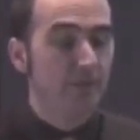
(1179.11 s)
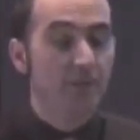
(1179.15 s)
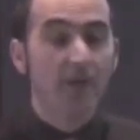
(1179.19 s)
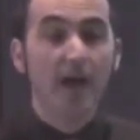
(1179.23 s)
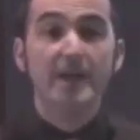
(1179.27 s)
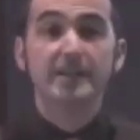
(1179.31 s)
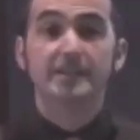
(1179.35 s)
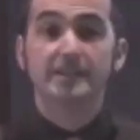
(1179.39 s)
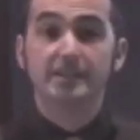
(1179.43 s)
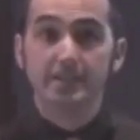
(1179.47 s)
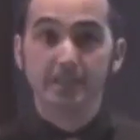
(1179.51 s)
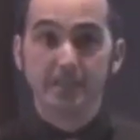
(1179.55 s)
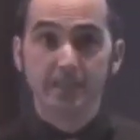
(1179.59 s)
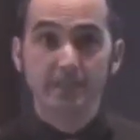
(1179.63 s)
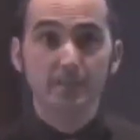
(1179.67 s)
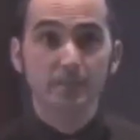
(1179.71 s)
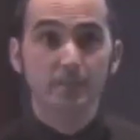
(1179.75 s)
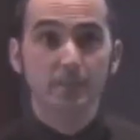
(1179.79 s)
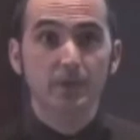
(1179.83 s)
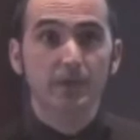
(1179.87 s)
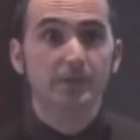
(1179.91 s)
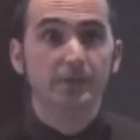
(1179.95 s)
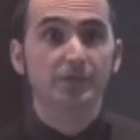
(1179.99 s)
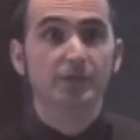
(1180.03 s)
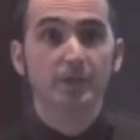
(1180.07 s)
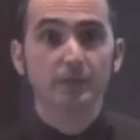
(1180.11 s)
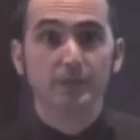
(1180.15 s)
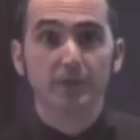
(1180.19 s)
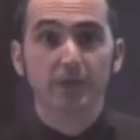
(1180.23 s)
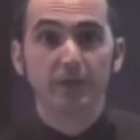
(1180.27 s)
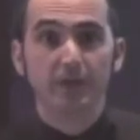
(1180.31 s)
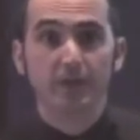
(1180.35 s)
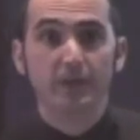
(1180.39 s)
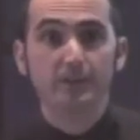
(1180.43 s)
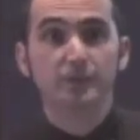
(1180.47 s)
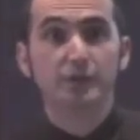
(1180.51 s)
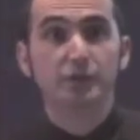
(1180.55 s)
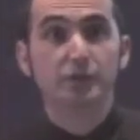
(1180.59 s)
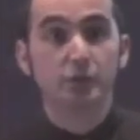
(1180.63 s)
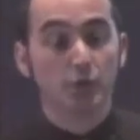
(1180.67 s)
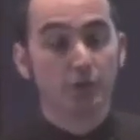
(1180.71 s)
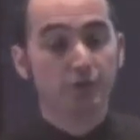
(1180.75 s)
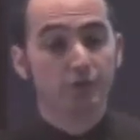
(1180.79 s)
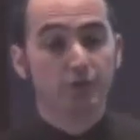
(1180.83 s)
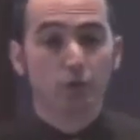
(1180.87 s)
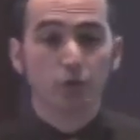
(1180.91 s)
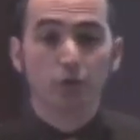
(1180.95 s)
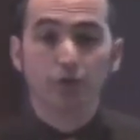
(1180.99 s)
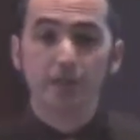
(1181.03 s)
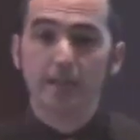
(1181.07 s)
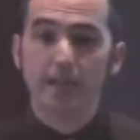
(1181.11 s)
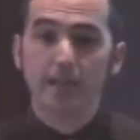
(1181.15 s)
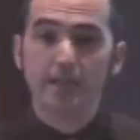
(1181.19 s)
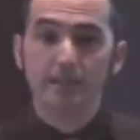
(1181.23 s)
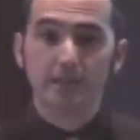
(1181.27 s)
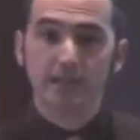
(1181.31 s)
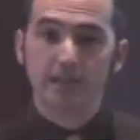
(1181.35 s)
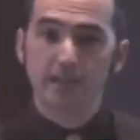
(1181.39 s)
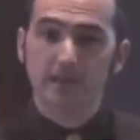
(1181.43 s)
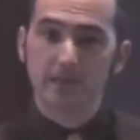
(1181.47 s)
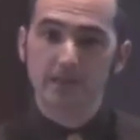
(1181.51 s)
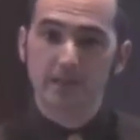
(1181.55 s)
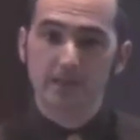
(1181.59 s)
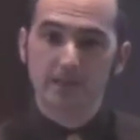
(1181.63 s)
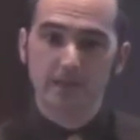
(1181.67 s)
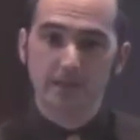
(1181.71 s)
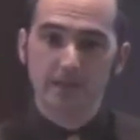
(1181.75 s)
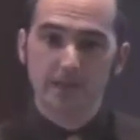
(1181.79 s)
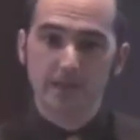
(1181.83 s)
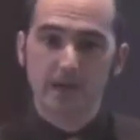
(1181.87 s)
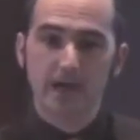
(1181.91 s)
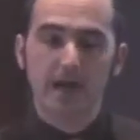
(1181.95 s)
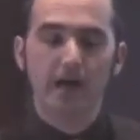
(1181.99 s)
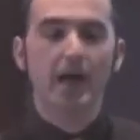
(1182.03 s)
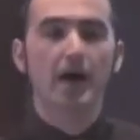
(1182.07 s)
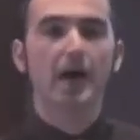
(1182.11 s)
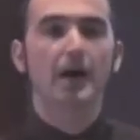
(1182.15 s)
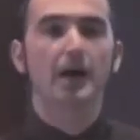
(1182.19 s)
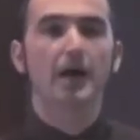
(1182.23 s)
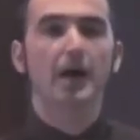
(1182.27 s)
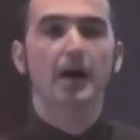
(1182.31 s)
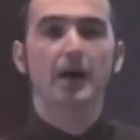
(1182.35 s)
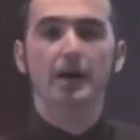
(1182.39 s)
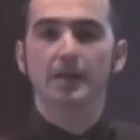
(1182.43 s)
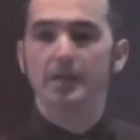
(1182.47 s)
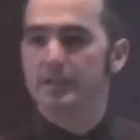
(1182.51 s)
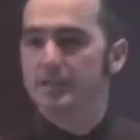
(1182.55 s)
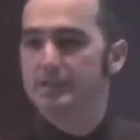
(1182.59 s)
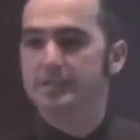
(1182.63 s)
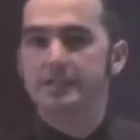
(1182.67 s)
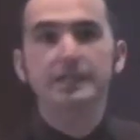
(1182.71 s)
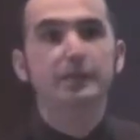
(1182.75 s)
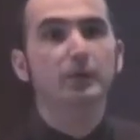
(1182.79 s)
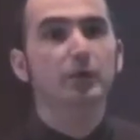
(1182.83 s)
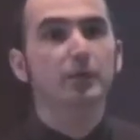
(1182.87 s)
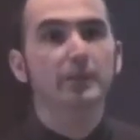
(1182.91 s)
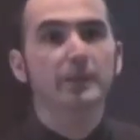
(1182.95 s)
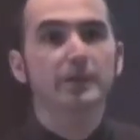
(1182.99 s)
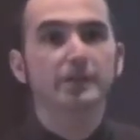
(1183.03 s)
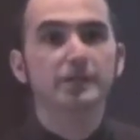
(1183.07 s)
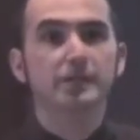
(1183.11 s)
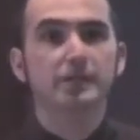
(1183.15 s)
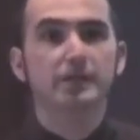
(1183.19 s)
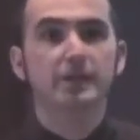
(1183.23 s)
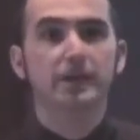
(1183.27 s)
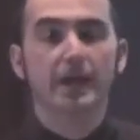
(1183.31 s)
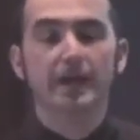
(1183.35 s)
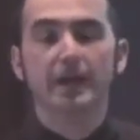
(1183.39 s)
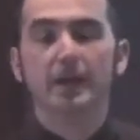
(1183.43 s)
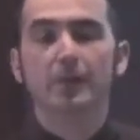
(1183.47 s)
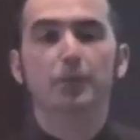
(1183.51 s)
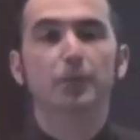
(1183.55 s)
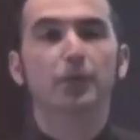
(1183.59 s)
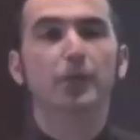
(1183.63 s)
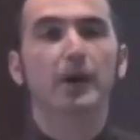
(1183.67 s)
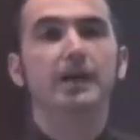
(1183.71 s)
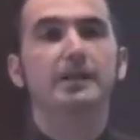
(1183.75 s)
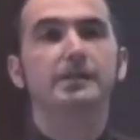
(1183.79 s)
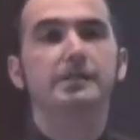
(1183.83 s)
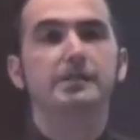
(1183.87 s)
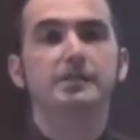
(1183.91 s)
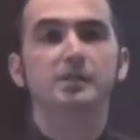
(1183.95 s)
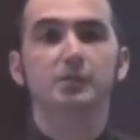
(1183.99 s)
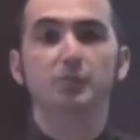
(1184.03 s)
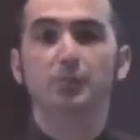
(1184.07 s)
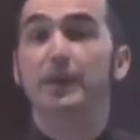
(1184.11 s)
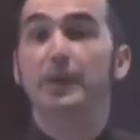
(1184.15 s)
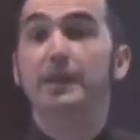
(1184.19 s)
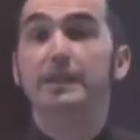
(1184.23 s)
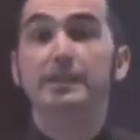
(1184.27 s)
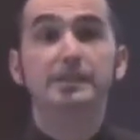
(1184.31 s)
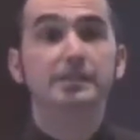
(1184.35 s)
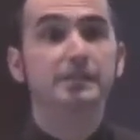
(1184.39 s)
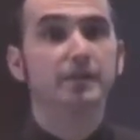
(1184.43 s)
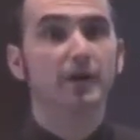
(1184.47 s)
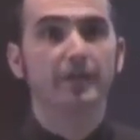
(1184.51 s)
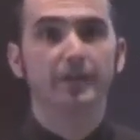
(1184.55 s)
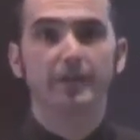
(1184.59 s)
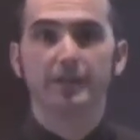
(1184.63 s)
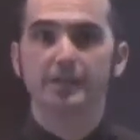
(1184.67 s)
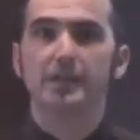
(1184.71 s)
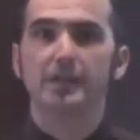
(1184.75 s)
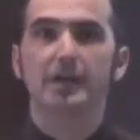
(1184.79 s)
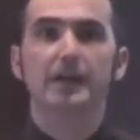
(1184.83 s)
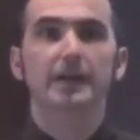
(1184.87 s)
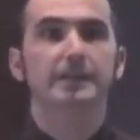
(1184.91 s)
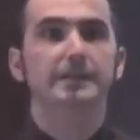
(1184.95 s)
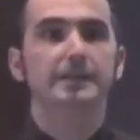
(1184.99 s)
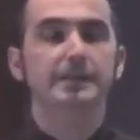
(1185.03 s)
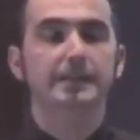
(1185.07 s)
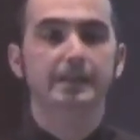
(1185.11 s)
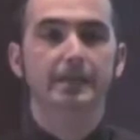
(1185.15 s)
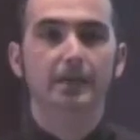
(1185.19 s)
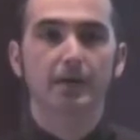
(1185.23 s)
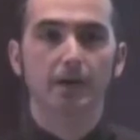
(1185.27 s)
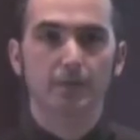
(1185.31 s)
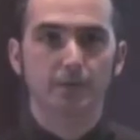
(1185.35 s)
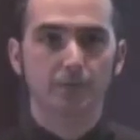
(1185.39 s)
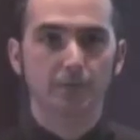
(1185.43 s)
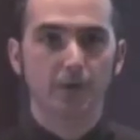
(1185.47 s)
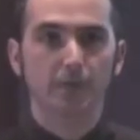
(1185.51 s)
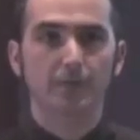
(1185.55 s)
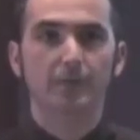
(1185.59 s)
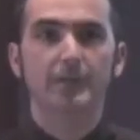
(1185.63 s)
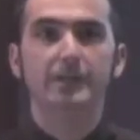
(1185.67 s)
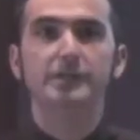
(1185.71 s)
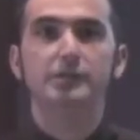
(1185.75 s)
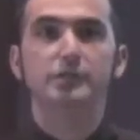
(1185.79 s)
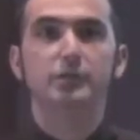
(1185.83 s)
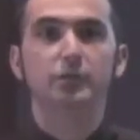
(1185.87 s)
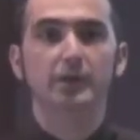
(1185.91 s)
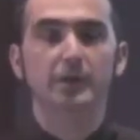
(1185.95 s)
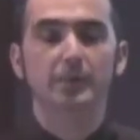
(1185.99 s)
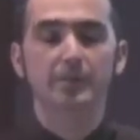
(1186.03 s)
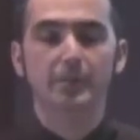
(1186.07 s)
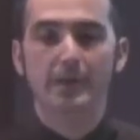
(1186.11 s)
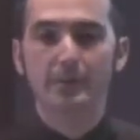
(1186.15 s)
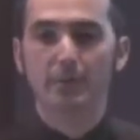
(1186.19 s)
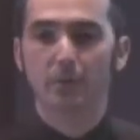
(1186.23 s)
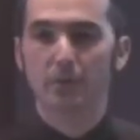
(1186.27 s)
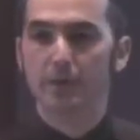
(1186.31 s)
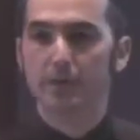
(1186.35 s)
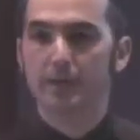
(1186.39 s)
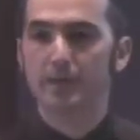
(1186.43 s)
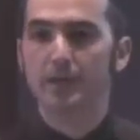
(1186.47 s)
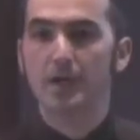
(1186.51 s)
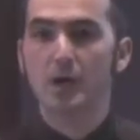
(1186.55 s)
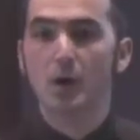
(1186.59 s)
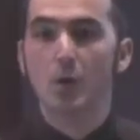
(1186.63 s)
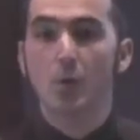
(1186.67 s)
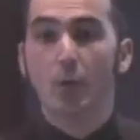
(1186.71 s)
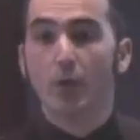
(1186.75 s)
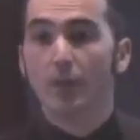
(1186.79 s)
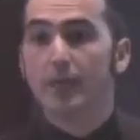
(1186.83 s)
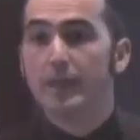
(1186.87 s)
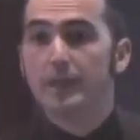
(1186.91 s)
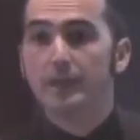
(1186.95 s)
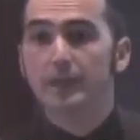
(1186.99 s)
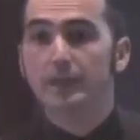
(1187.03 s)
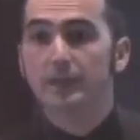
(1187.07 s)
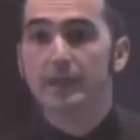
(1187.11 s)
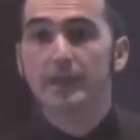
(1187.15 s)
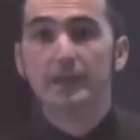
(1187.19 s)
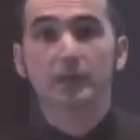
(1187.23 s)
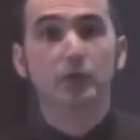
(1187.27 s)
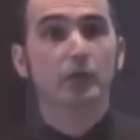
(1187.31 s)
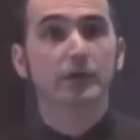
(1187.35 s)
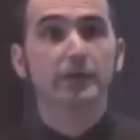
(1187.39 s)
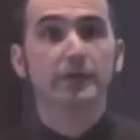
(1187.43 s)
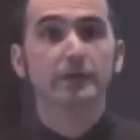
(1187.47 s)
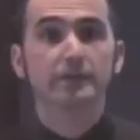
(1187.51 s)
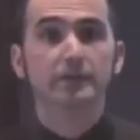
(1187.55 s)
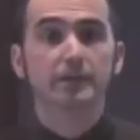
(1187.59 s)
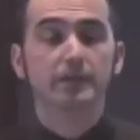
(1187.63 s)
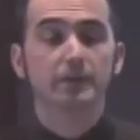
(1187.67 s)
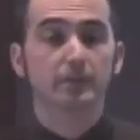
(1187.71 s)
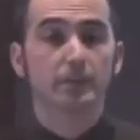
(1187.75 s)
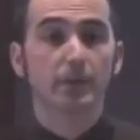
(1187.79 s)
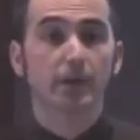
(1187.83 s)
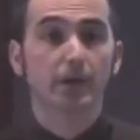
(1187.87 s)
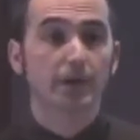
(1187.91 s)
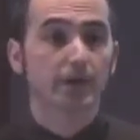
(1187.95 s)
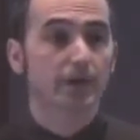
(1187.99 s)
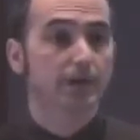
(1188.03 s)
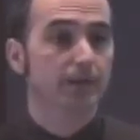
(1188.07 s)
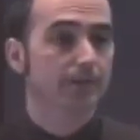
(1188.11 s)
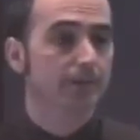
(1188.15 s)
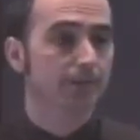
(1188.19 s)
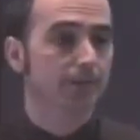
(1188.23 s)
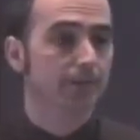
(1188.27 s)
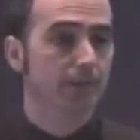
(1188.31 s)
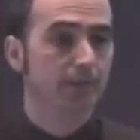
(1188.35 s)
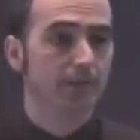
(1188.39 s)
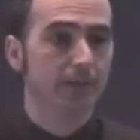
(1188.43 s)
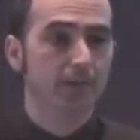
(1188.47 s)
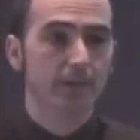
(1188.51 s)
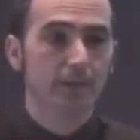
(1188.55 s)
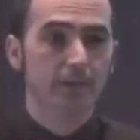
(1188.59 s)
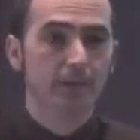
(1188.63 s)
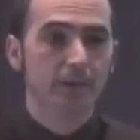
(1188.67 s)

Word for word: uh, that team, it's up to them to sort of create a, a, a, a, secret mission and a praxis based on this idea of, of history and memory. Well, they, they look into uh,